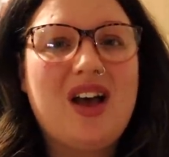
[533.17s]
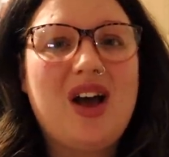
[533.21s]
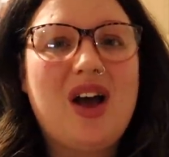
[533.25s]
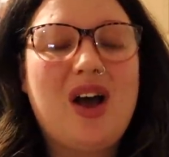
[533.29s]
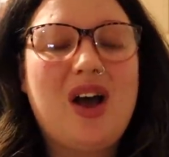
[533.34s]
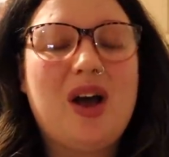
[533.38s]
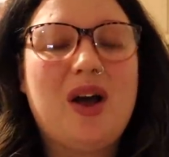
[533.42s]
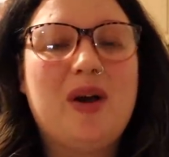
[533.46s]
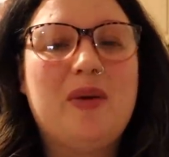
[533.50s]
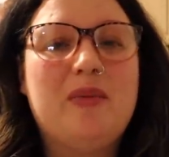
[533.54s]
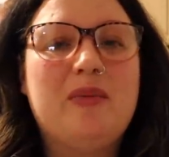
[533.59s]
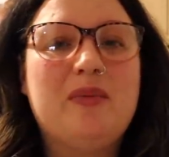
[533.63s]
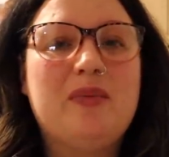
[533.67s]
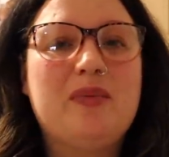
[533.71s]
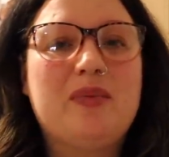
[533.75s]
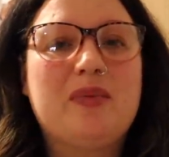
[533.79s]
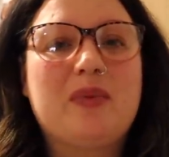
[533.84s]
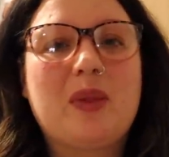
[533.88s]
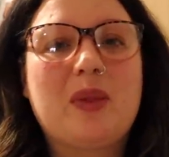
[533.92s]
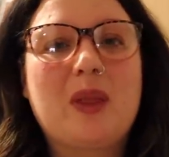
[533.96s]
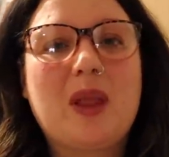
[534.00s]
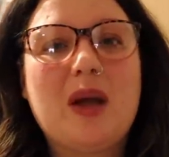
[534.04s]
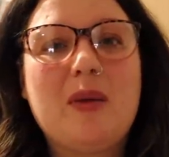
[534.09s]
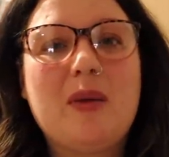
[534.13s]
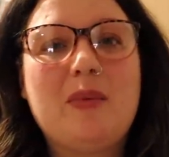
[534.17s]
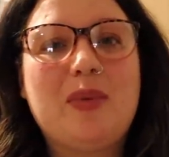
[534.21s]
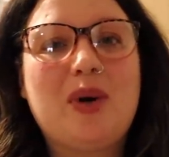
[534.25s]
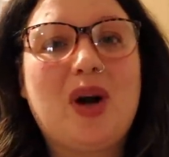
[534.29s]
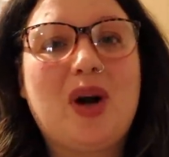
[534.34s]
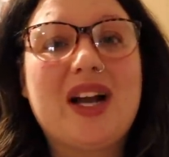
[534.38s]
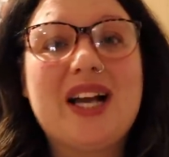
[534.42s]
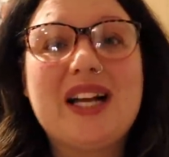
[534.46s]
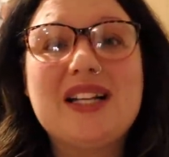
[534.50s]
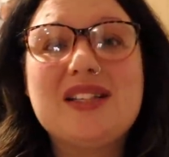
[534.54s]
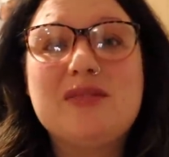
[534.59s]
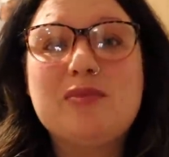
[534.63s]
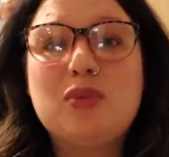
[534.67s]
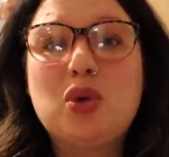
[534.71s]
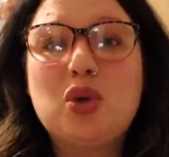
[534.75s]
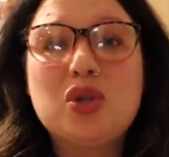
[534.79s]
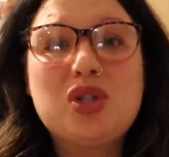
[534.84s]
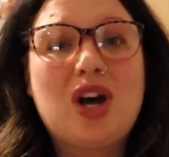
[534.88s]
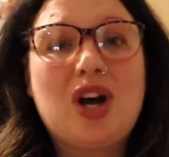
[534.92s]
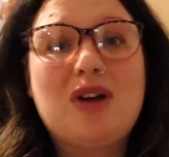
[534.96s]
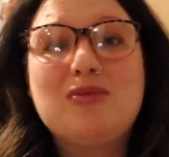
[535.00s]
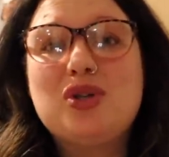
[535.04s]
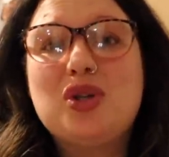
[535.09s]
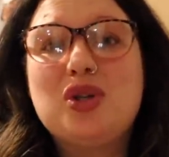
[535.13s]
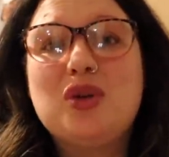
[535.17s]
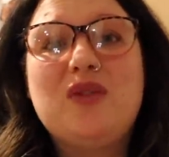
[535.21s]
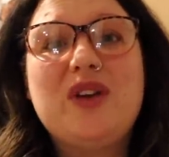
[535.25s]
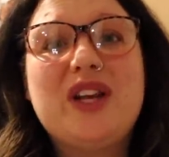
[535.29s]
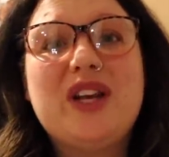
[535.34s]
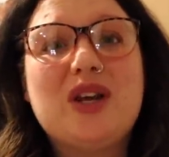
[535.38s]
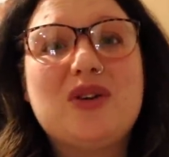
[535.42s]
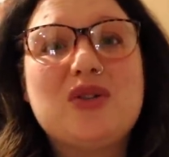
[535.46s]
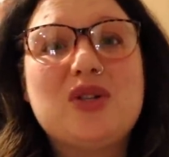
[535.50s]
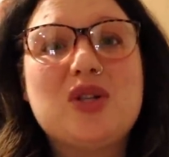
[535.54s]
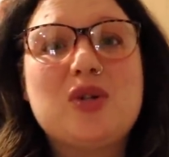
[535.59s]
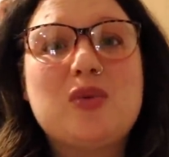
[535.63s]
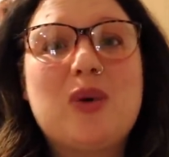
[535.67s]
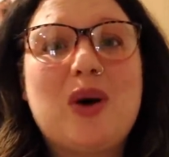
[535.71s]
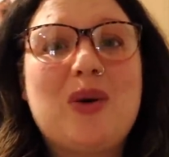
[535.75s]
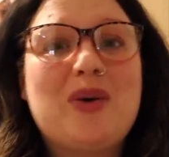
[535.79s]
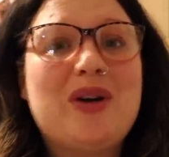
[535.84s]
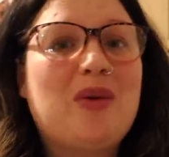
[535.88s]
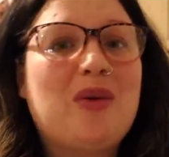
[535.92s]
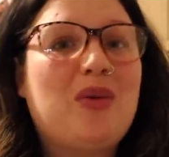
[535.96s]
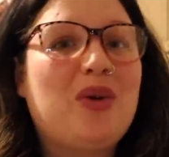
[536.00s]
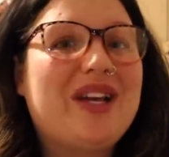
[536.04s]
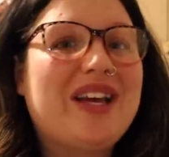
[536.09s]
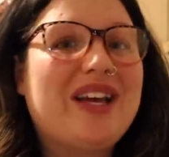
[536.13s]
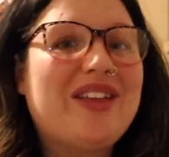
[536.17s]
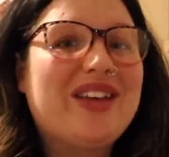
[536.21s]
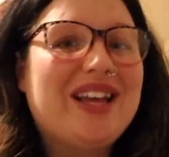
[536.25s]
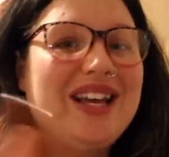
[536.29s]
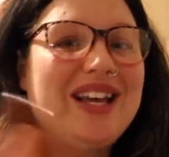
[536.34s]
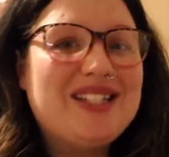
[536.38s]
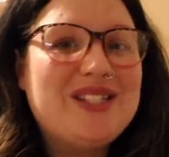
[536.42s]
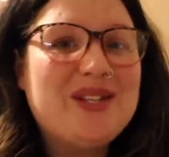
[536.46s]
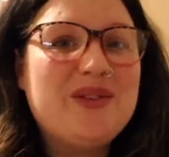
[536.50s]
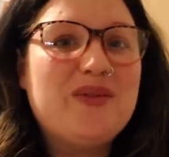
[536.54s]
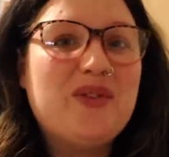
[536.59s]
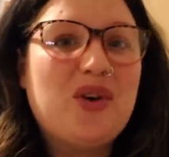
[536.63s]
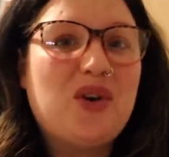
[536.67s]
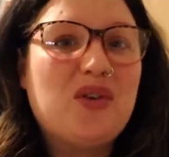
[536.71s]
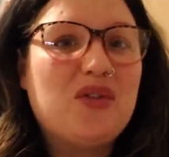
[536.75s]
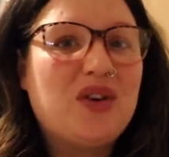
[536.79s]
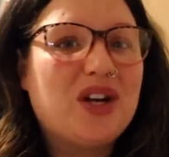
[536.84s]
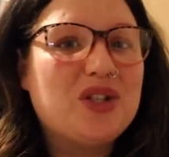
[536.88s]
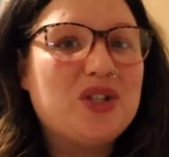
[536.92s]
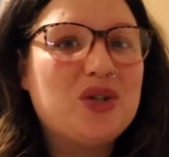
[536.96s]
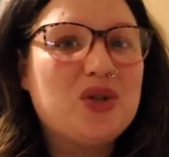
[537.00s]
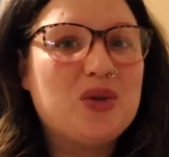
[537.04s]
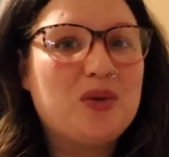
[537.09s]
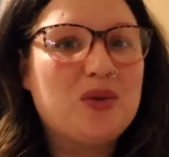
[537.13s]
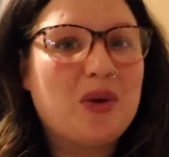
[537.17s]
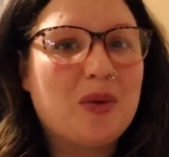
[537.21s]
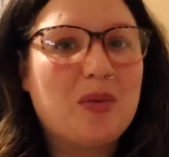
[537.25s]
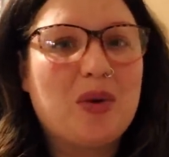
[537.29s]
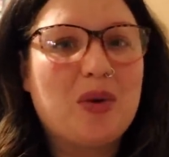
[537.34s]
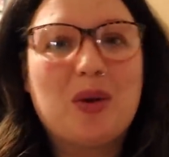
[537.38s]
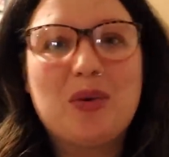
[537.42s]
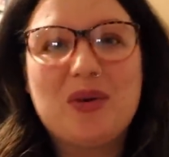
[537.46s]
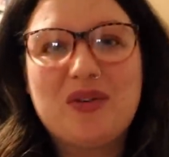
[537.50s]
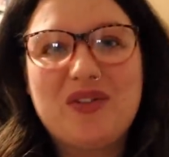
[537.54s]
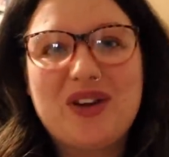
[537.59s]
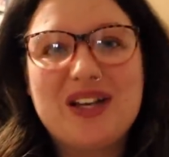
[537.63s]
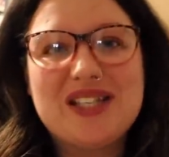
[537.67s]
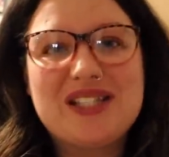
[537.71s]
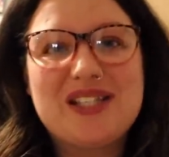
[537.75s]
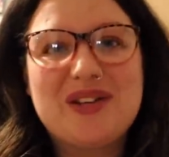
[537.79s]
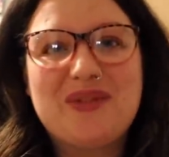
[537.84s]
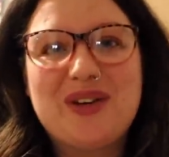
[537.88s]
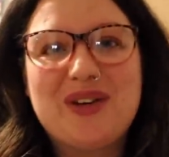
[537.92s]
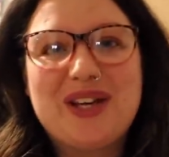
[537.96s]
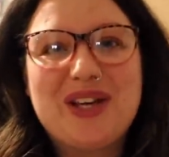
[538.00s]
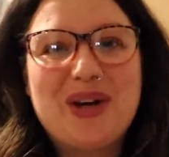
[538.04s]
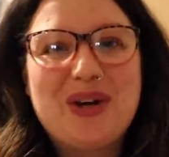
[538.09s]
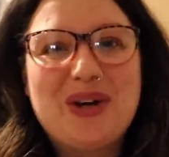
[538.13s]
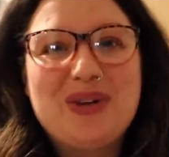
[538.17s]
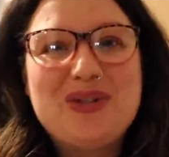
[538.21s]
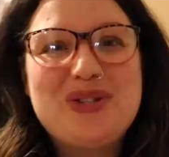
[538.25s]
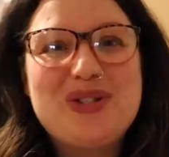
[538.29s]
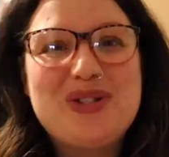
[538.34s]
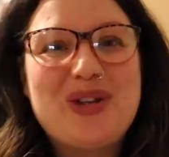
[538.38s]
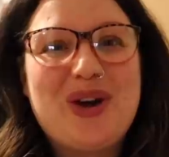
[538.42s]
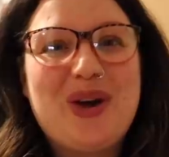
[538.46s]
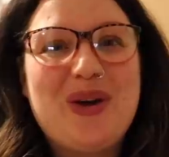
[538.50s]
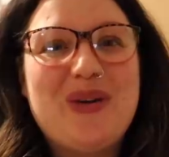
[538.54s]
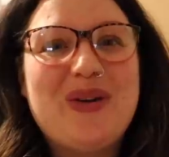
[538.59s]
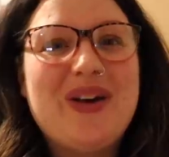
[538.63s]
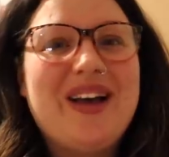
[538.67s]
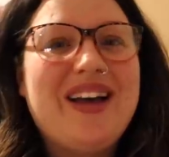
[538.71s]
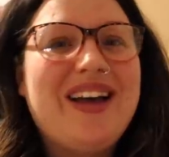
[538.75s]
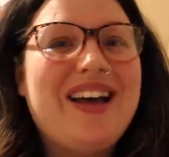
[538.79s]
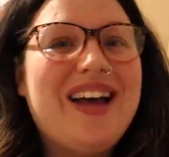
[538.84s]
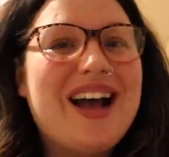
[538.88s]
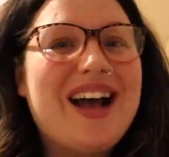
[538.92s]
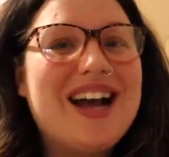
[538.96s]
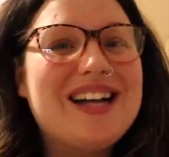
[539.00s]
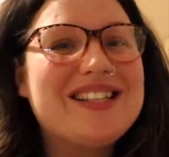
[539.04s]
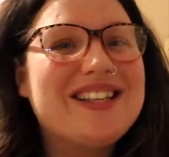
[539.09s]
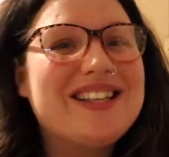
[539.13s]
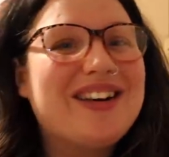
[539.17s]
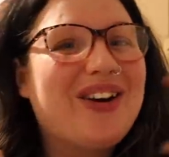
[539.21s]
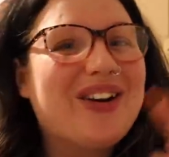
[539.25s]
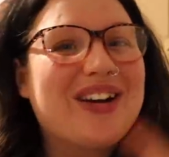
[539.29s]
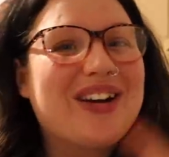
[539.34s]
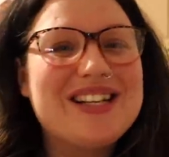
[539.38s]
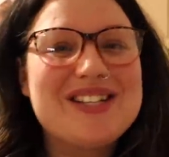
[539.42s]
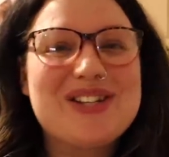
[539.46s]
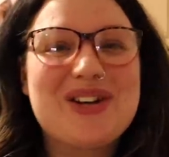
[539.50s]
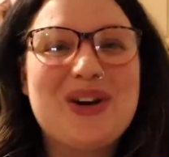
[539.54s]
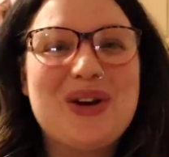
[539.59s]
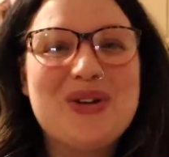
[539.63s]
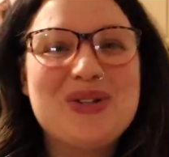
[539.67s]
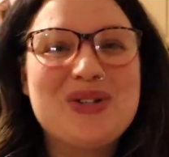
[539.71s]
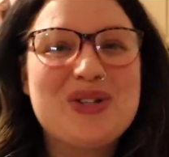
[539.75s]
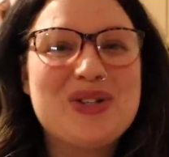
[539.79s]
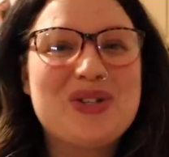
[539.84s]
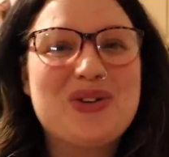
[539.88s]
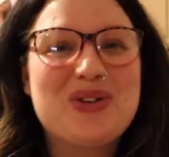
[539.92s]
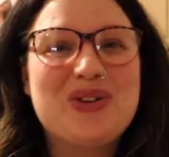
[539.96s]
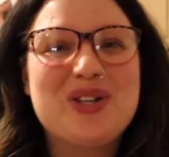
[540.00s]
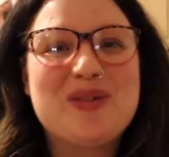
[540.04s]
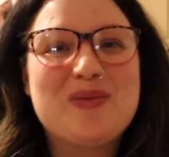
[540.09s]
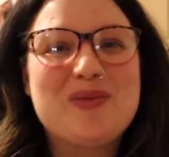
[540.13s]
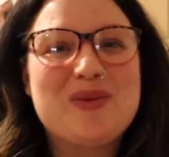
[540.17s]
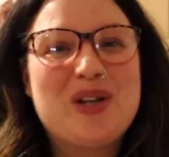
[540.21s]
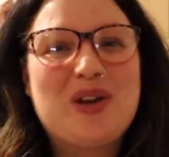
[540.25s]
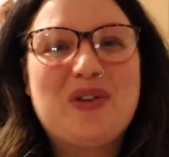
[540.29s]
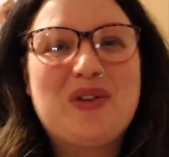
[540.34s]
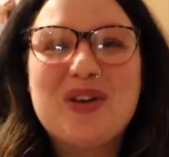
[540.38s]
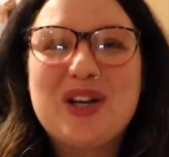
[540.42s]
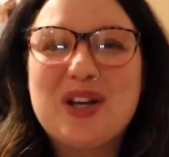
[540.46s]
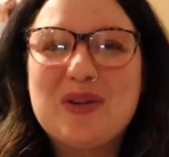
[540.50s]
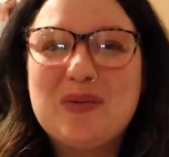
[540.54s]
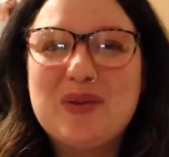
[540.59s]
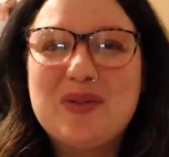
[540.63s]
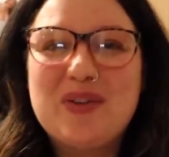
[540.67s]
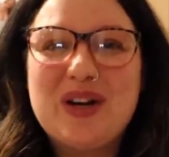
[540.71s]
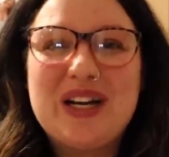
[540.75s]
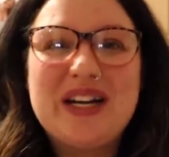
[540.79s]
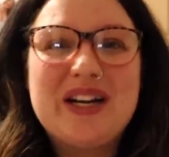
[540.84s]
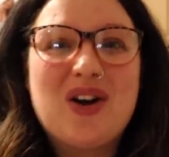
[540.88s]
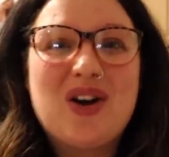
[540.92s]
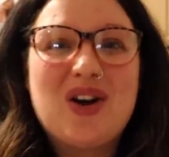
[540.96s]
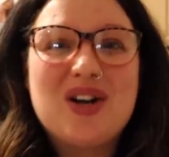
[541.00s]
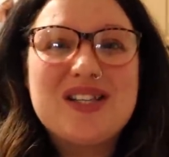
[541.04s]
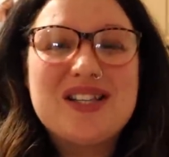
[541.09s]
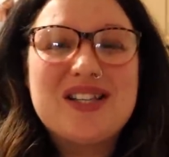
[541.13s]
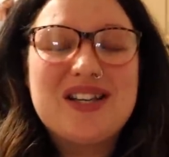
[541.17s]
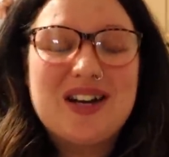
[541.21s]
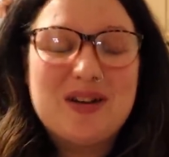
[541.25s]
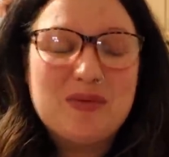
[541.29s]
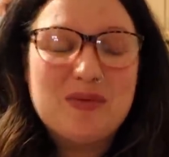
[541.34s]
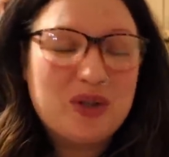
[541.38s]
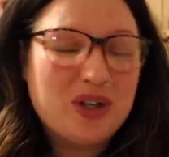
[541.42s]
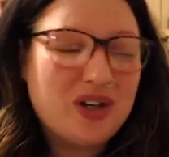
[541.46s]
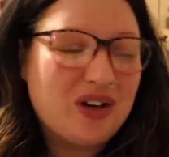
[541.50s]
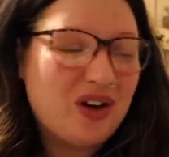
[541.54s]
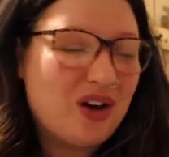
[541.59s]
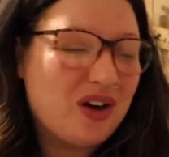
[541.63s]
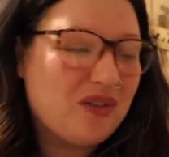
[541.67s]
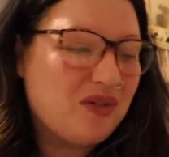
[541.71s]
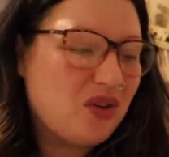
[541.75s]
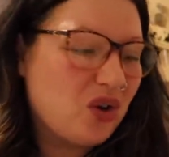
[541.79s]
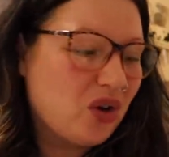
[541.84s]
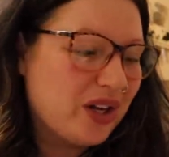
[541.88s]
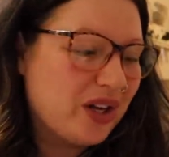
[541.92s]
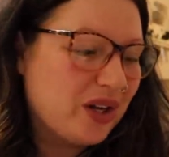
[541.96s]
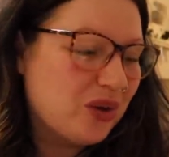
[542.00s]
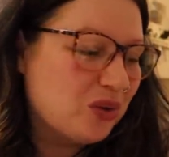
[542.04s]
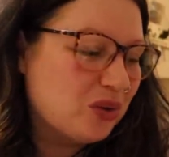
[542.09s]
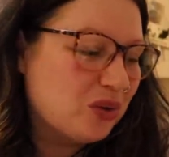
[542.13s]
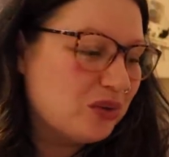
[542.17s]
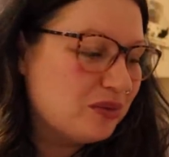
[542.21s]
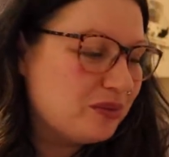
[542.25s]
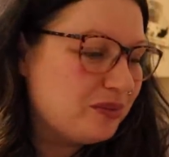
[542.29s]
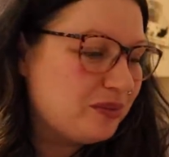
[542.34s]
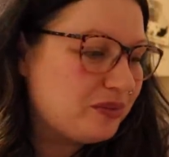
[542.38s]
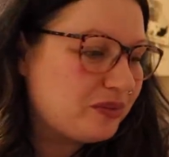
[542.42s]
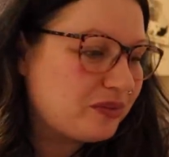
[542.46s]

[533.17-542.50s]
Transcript: Um, but I get more time to do videos as well and I want to get the kids involved like do some like proper festive videos so as it like gets closer to Christmas I think it'll be really nice and I'm going to like vlog it all